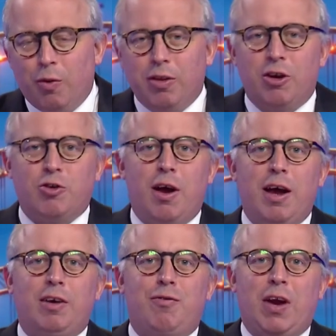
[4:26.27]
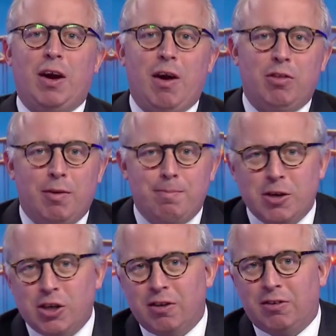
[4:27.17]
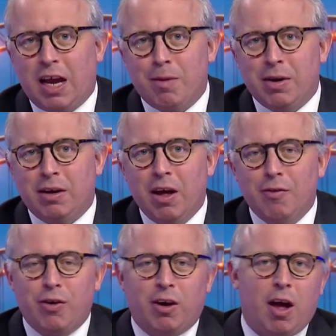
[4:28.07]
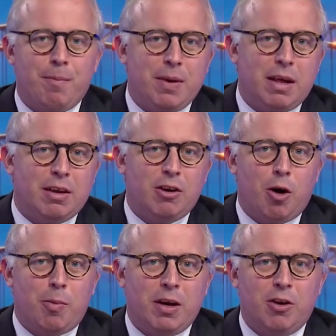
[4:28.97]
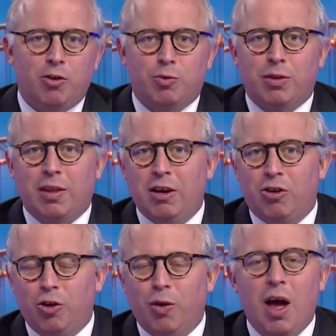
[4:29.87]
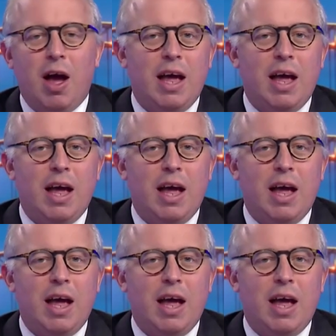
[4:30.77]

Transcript: where they're trying to figure out the mission statement for a company that nobody knows what they do.